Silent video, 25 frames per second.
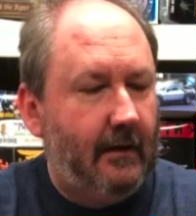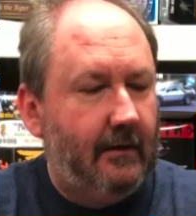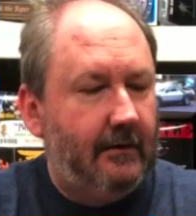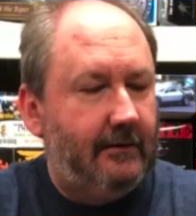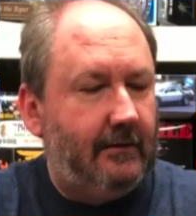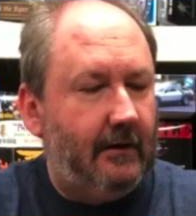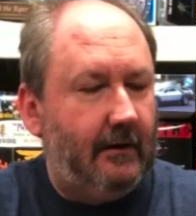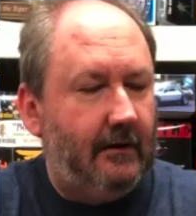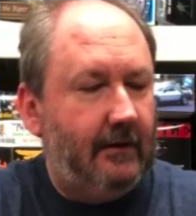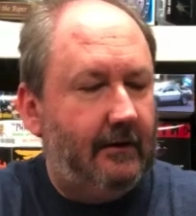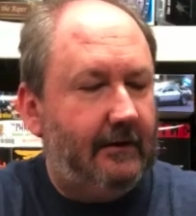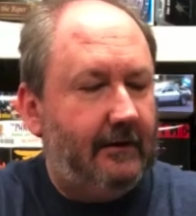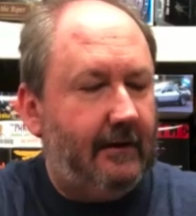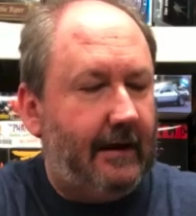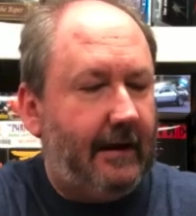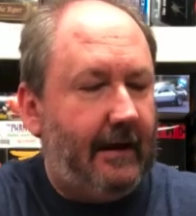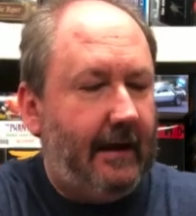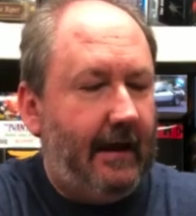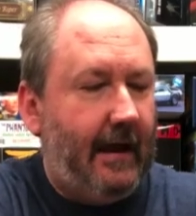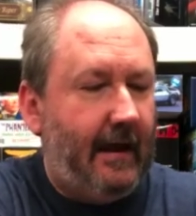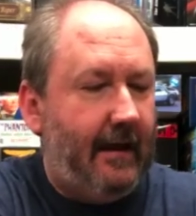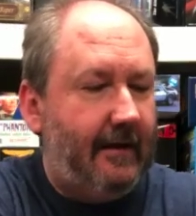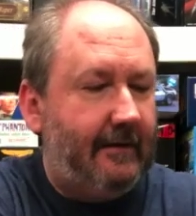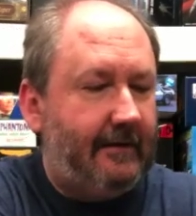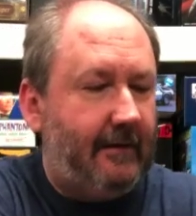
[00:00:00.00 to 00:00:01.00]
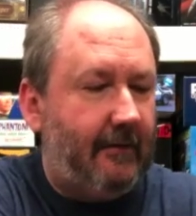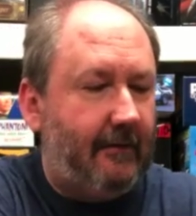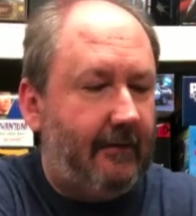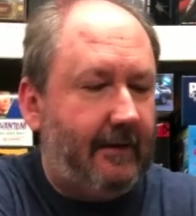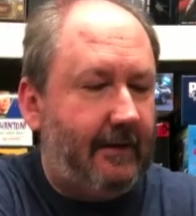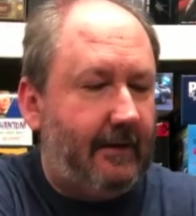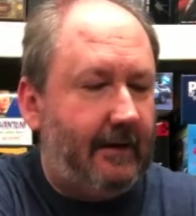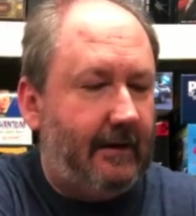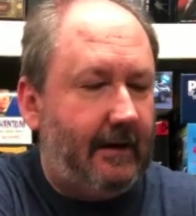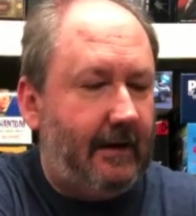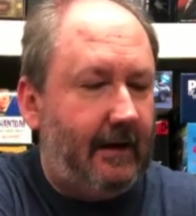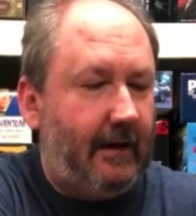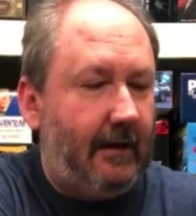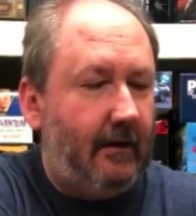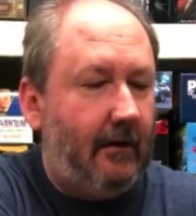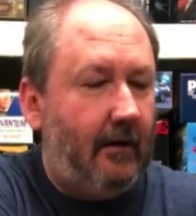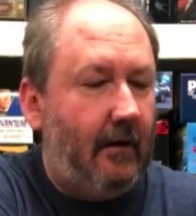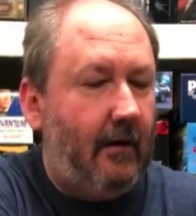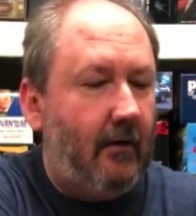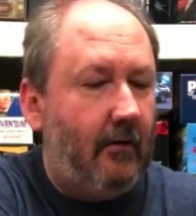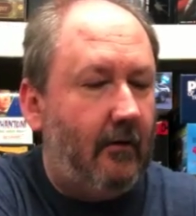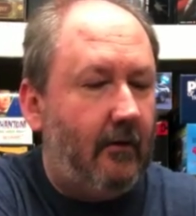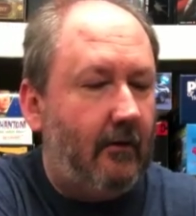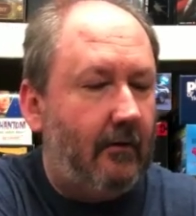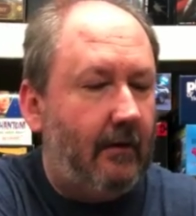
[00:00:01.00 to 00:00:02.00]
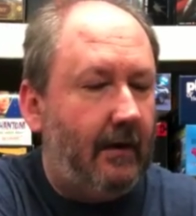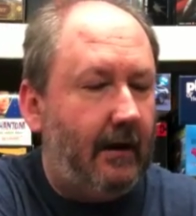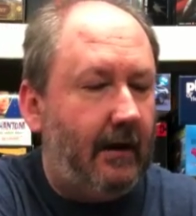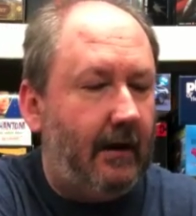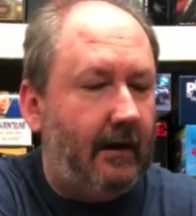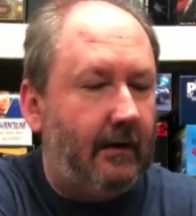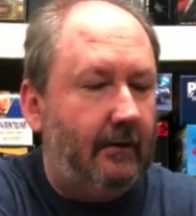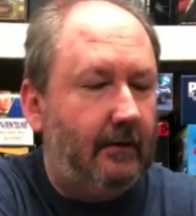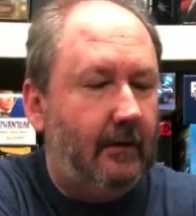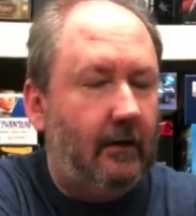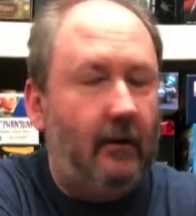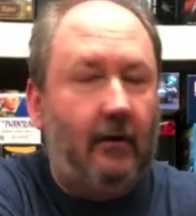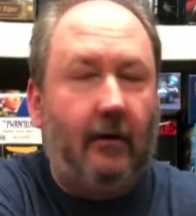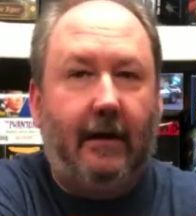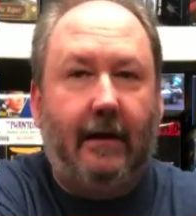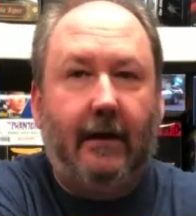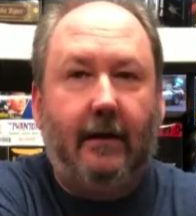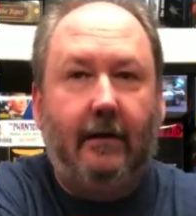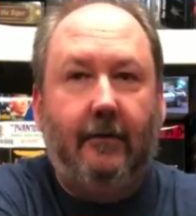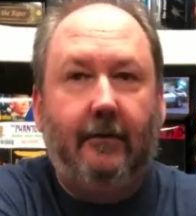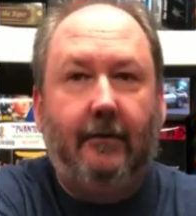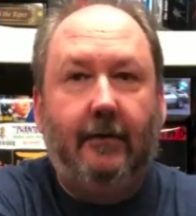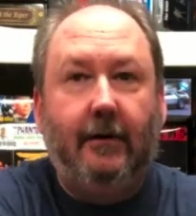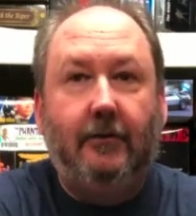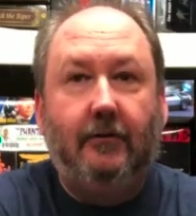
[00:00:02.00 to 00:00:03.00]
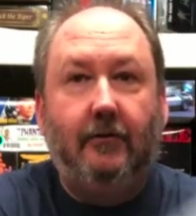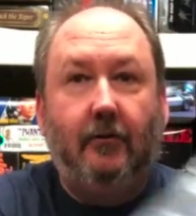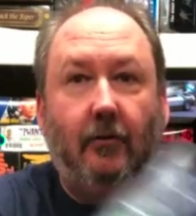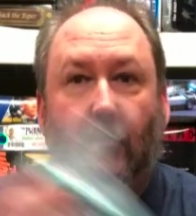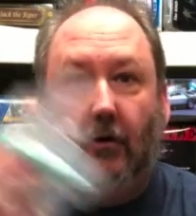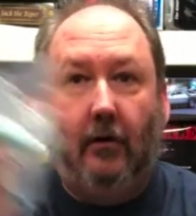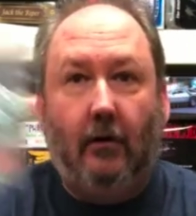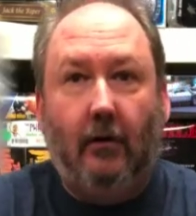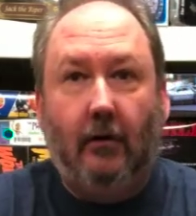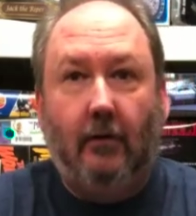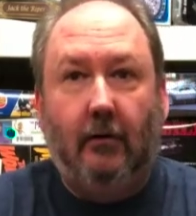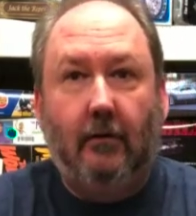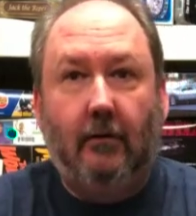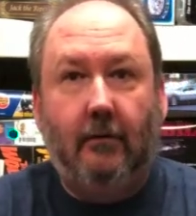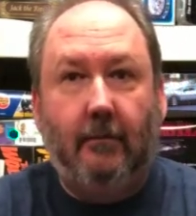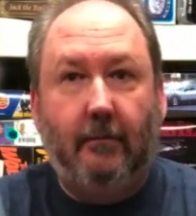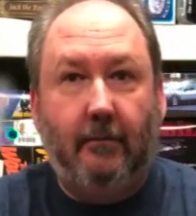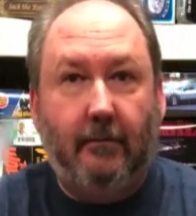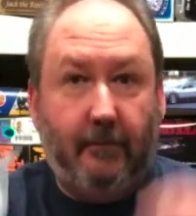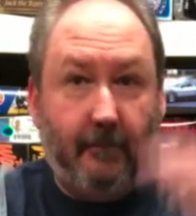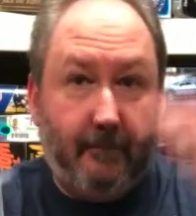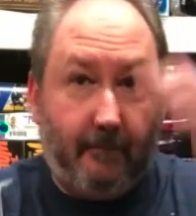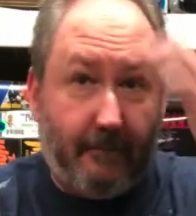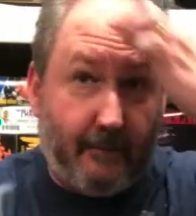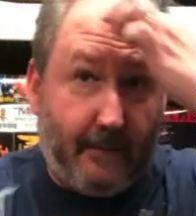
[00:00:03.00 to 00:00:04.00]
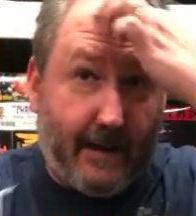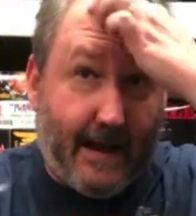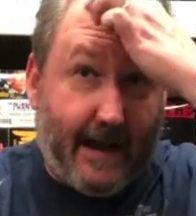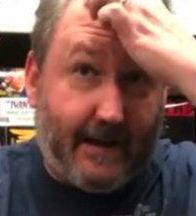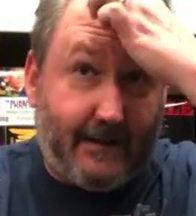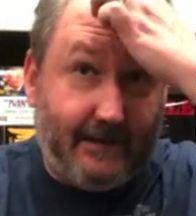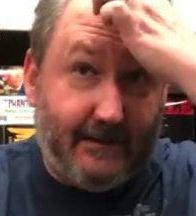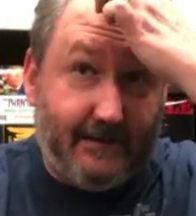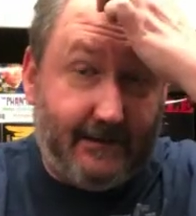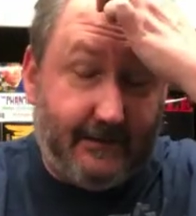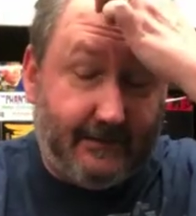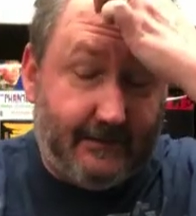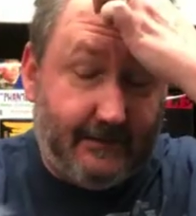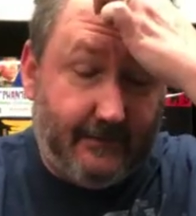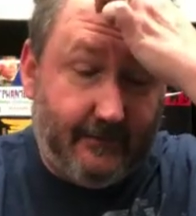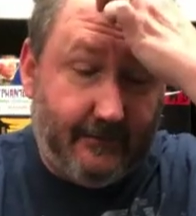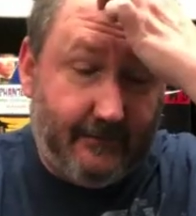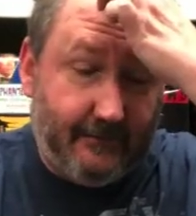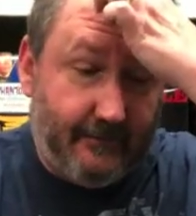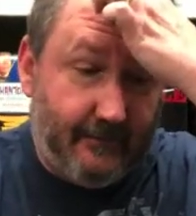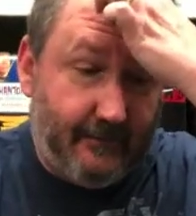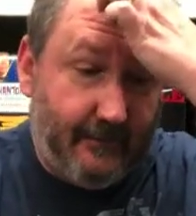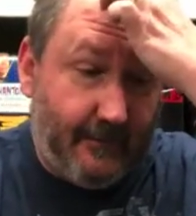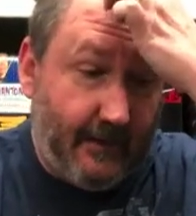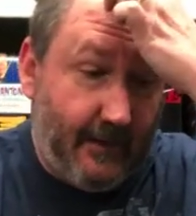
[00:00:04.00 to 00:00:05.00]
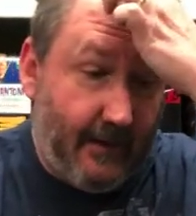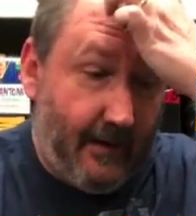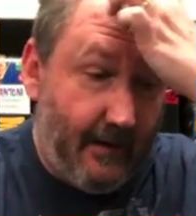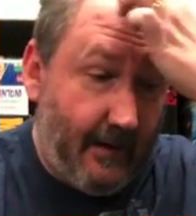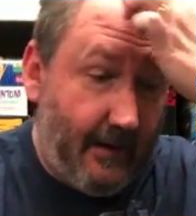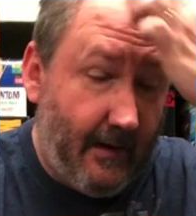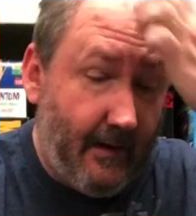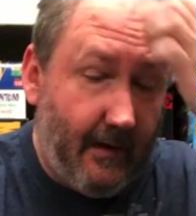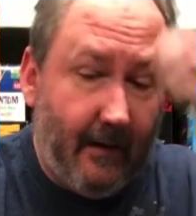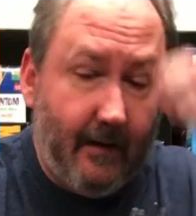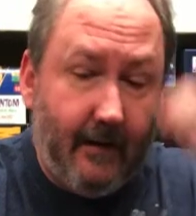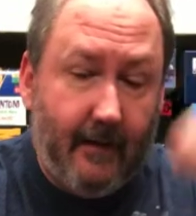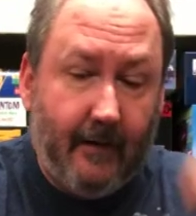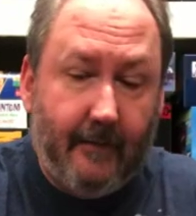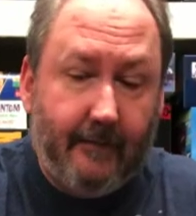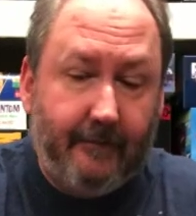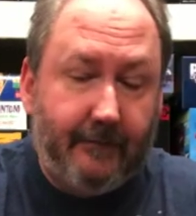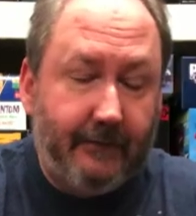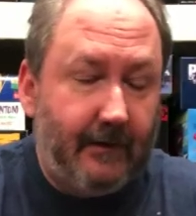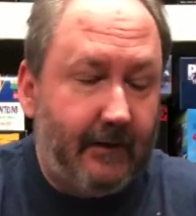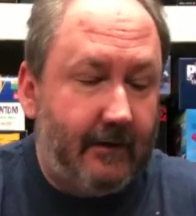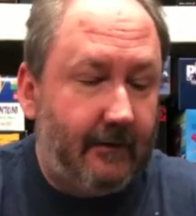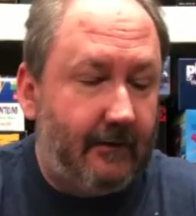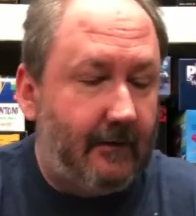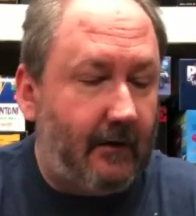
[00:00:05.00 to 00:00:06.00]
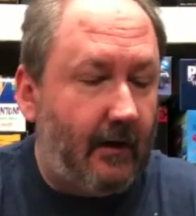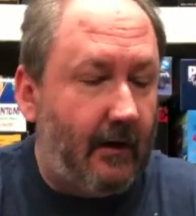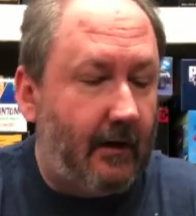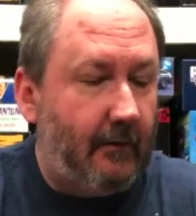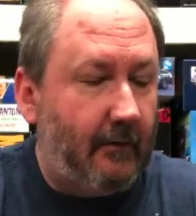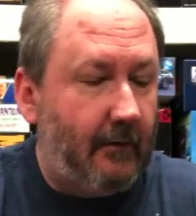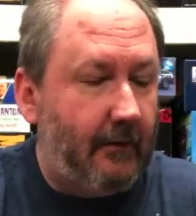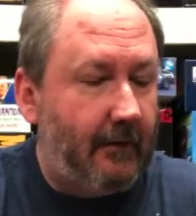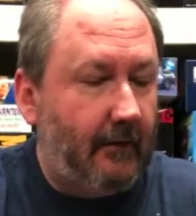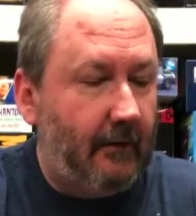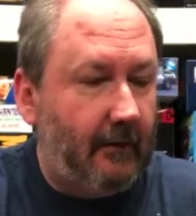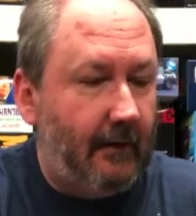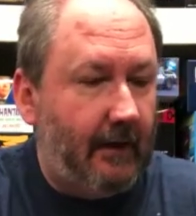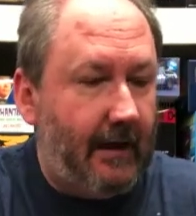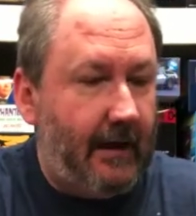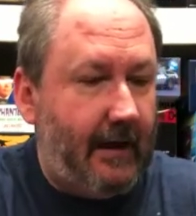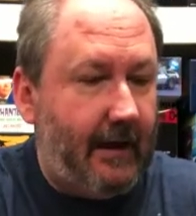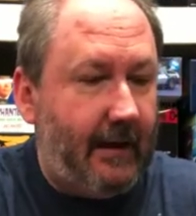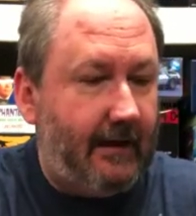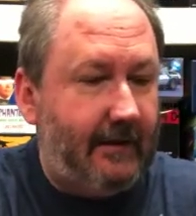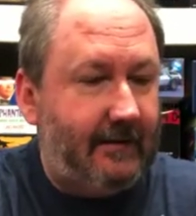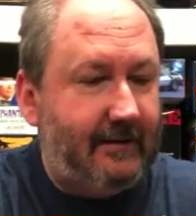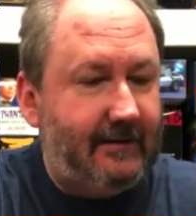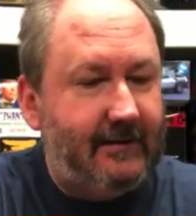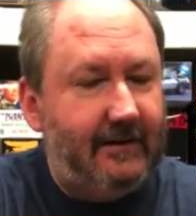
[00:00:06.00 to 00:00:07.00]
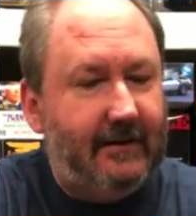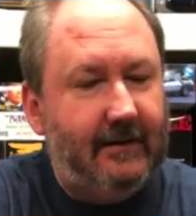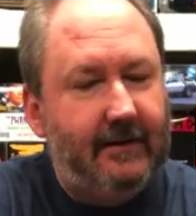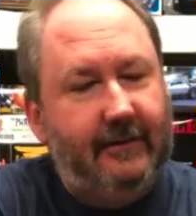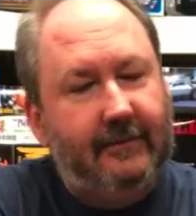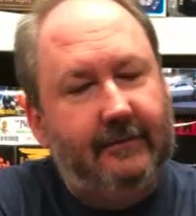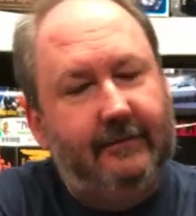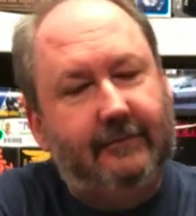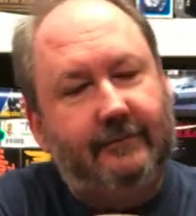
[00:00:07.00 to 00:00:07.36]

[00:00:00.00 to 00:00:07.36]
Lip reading: So it looks like he has everything in little individual packages, starting with the legs.